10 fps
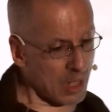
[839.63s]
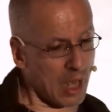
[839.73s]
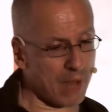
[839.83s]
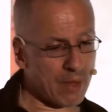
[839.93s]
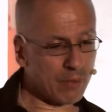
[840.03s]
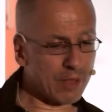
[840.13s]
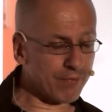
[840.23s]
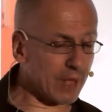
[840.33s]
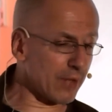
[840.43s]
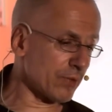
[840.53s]
I, I will
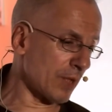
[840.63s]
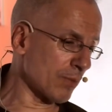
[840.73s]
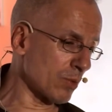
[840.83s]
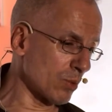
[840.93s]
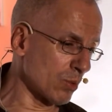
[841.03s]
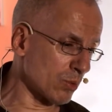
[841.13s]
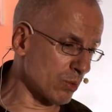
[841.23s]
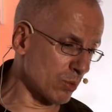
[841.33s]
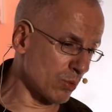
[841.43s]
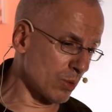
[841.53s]
advise them to
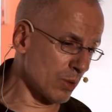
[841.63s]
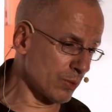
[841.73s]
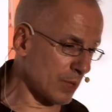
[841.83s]
to uh,